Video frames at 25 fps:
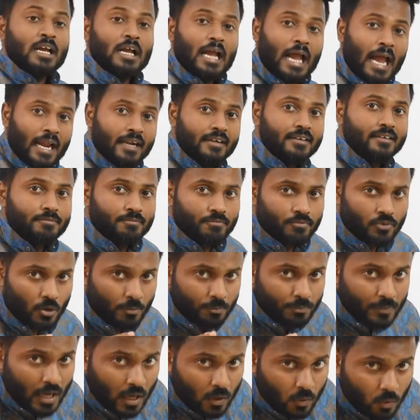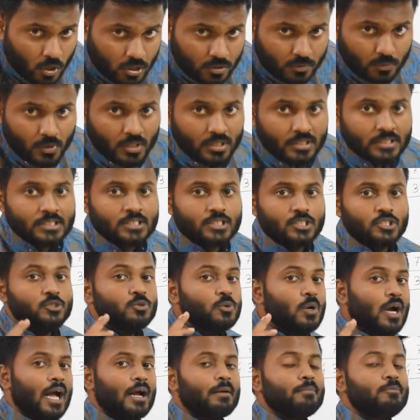And from now onwards, you
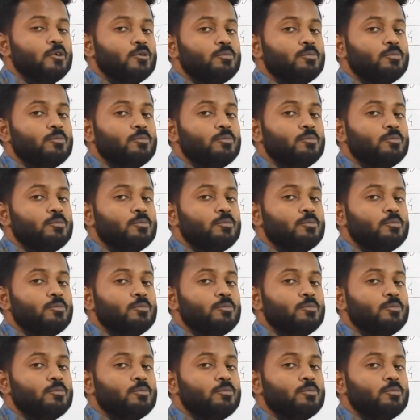have